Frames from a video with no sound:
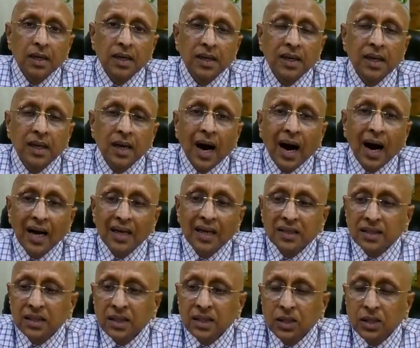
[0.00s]
He
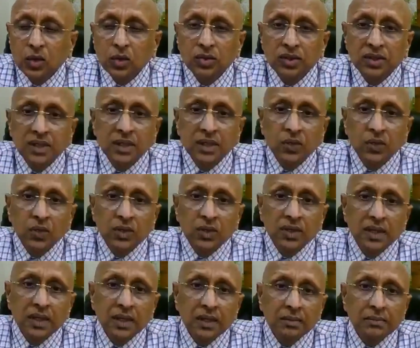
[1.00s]
asked her to sit over
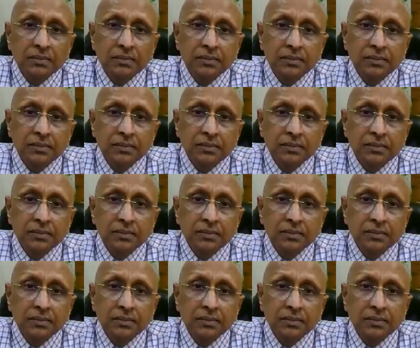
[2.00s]
there.